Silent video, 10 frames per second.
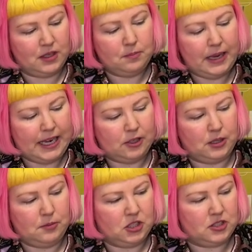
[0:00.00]
pale
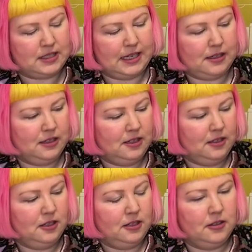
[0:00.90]
image, is that
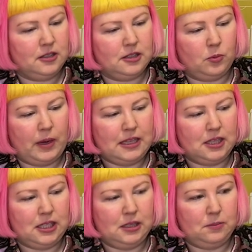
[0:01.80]
the way
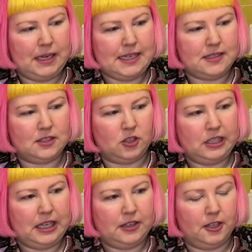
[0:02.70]
the pieces go
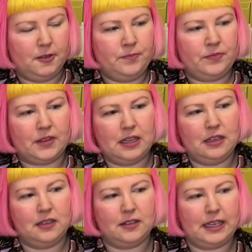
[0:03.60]
together,
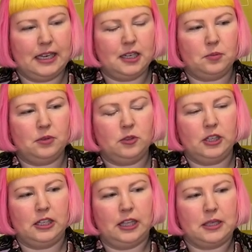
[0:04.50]
they end up
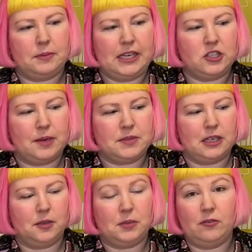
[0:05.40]
looking like the P shapes
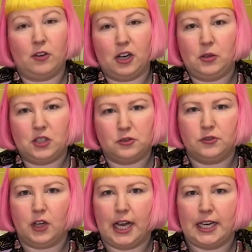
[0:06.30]
end up being very
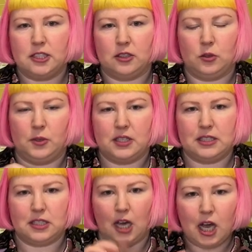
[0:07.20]
defined and
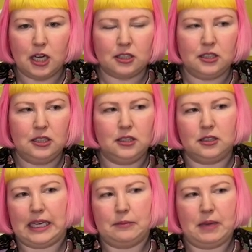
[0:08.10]
almost dark.
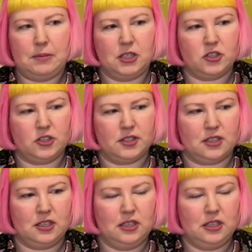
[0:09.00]
Like maybe it's just